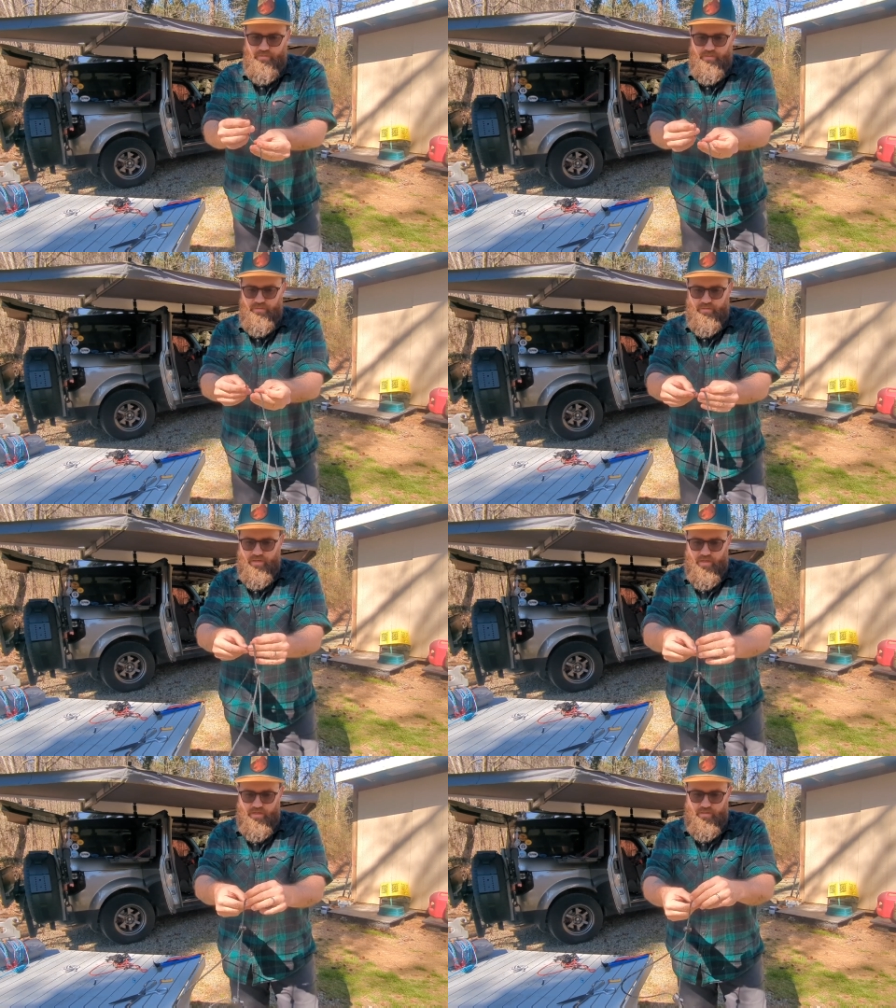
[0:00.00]
in the
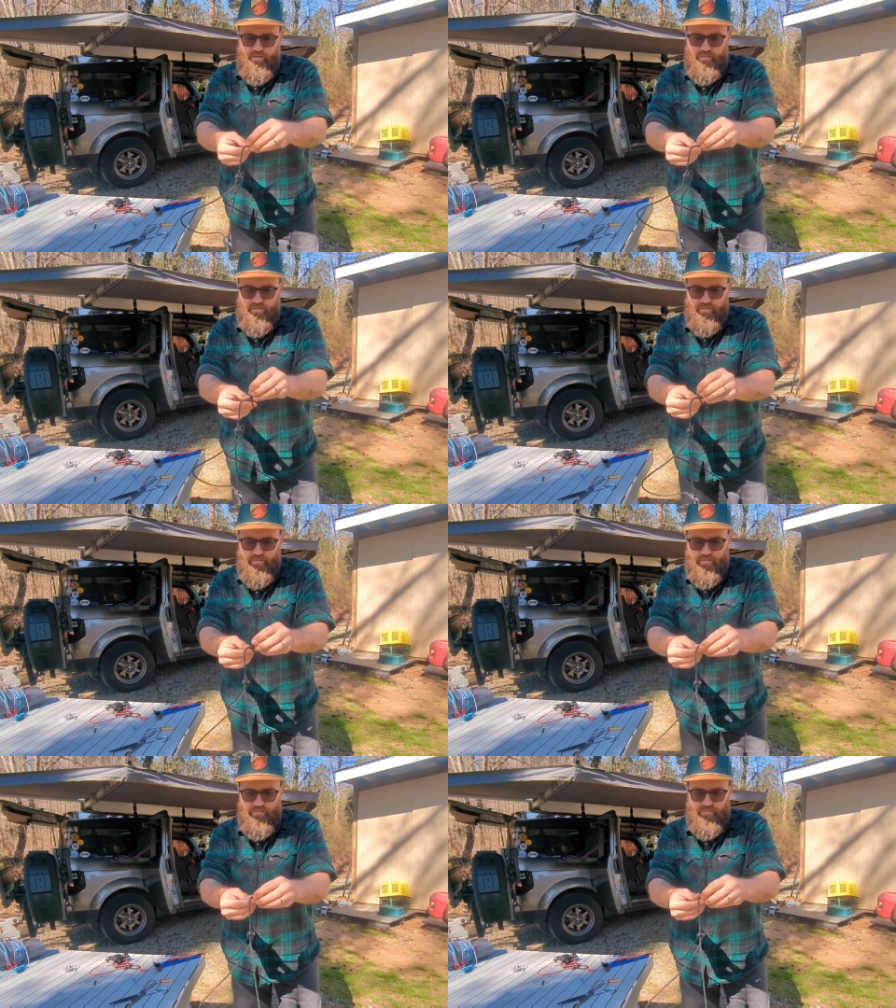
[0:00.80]
end
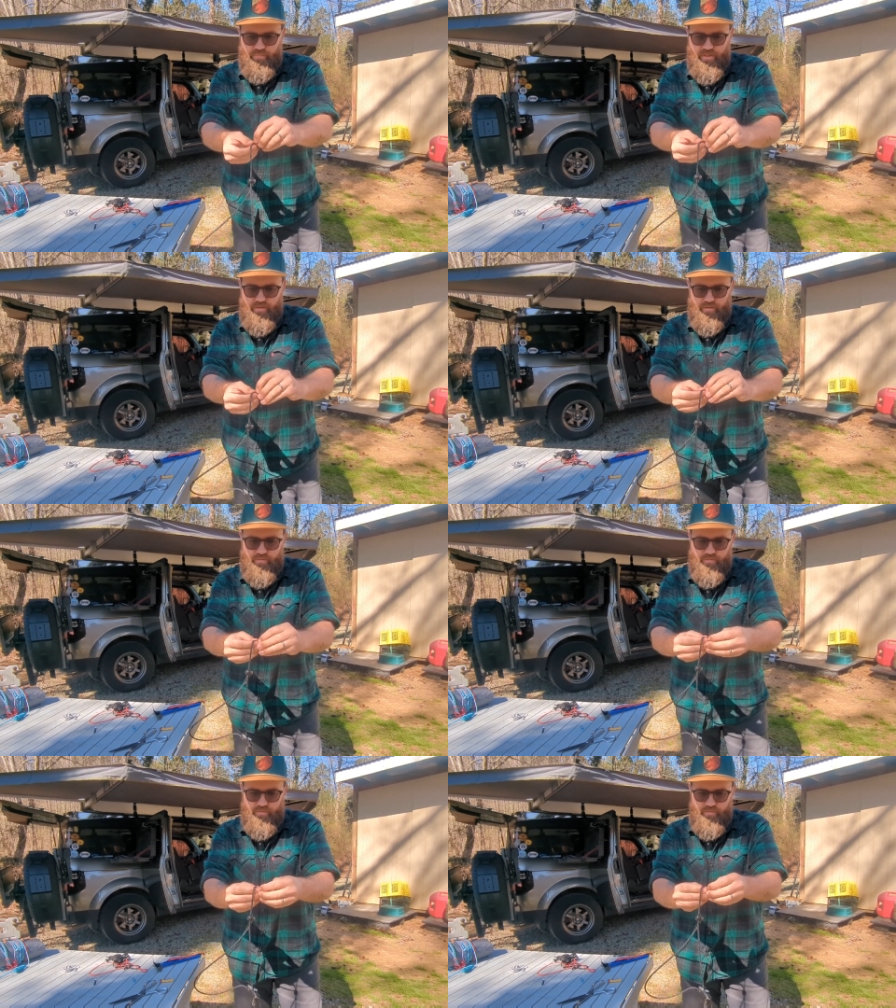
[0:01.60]
of the
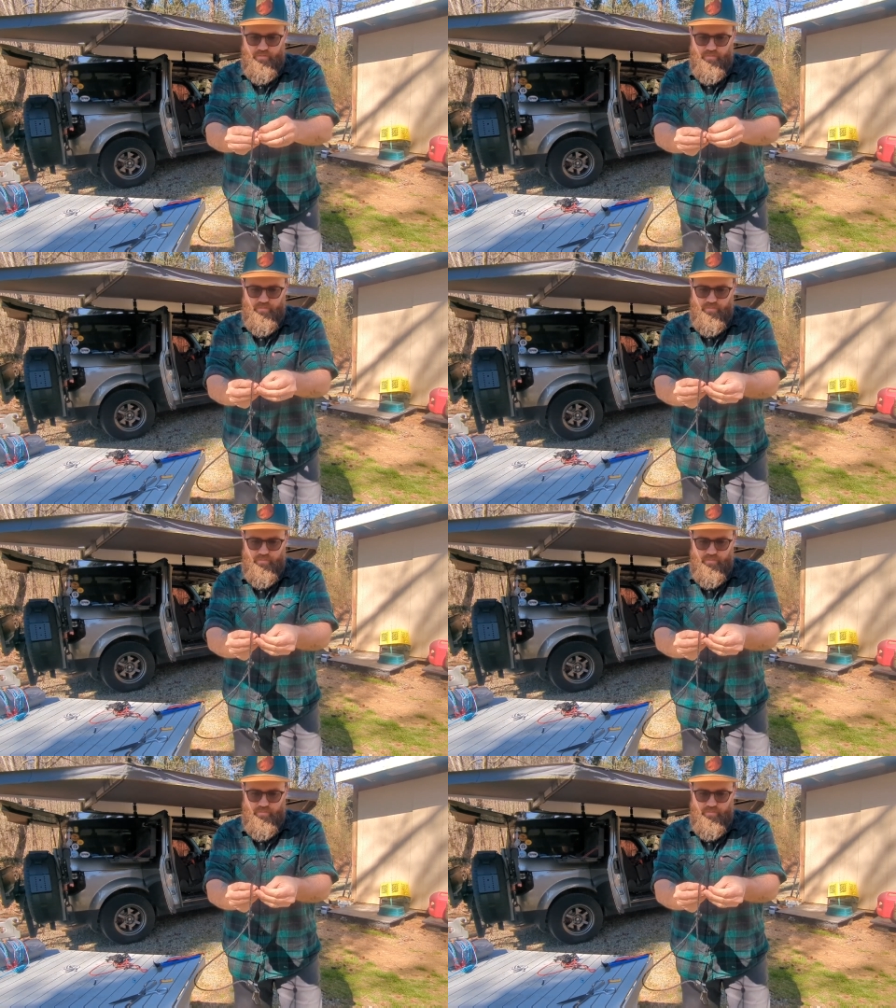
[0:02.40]
paracord